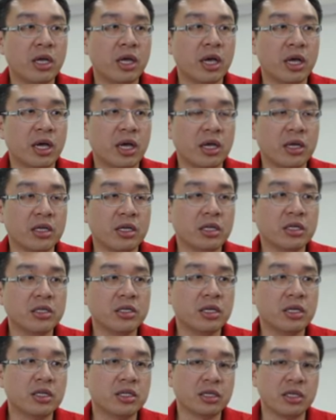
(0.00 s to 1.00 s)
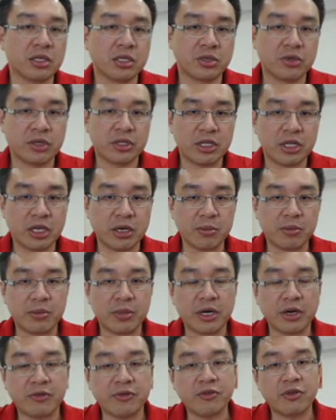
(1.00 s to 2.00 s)
and this is the critical
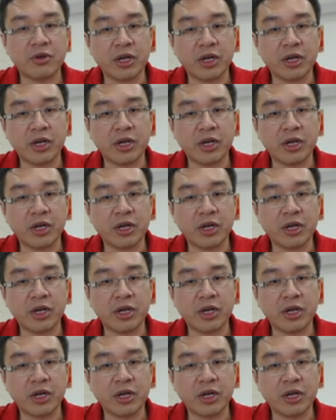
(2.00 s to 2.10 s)
path